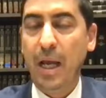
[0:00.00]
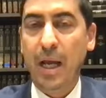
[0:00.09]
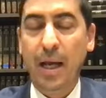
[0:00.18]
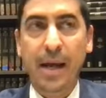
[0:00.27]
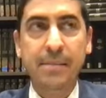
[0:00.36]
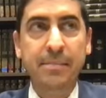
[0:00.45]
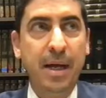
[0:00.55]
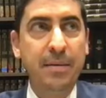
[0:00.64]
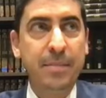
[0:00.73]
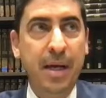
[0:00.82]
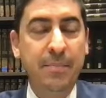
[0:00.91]
And
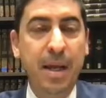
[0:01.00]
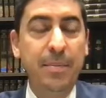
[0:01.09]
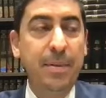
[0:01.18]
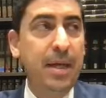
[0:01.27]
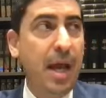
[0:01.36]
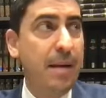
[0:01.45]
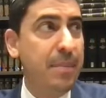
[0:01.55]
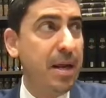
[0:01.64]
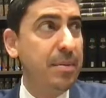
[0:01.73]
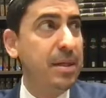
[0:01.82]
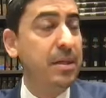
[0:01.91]
and and maybe and
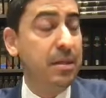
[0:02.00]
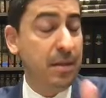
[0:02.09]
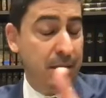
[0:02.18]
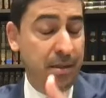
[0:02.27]
maybe